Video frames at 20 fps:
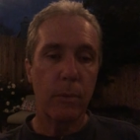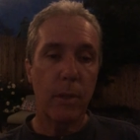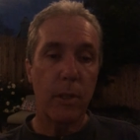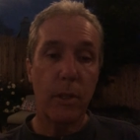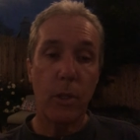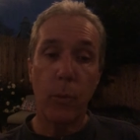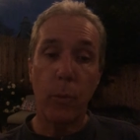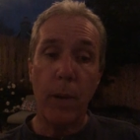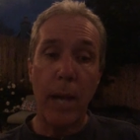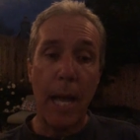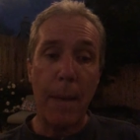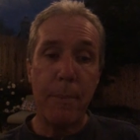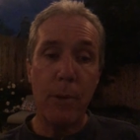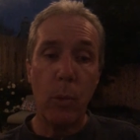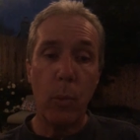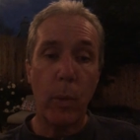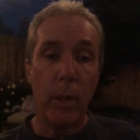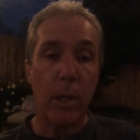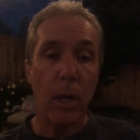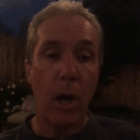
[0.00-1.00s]
The
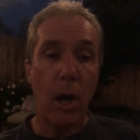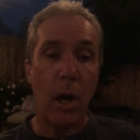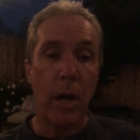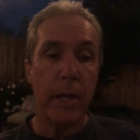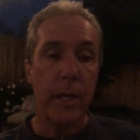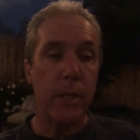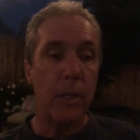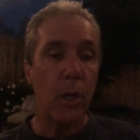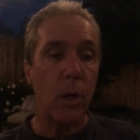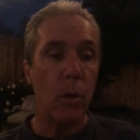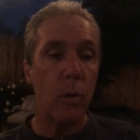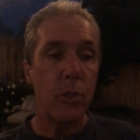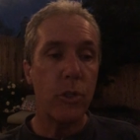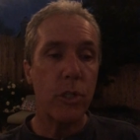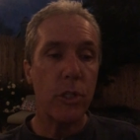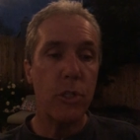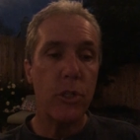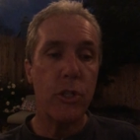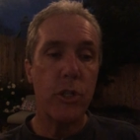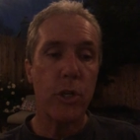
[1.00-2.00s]
rabbit went on an
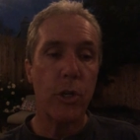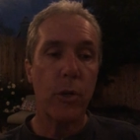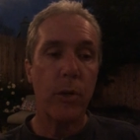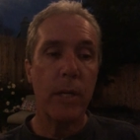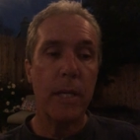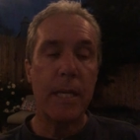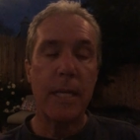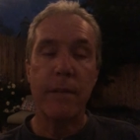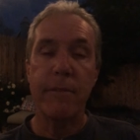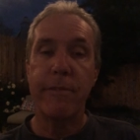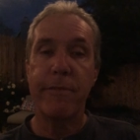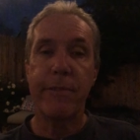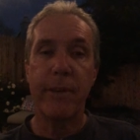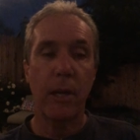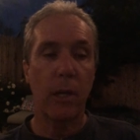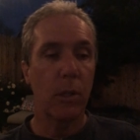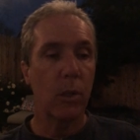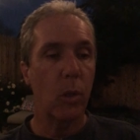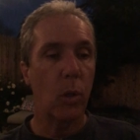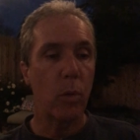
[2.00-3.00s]
ocean journey and
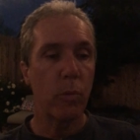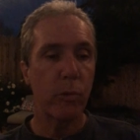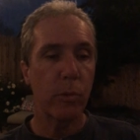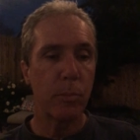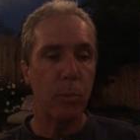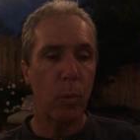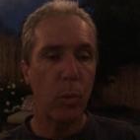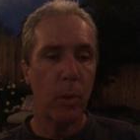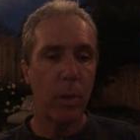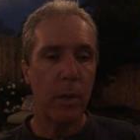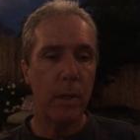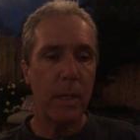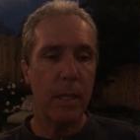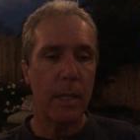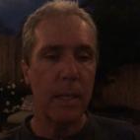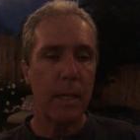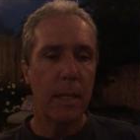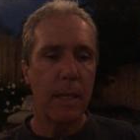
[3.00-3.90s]
fell overboard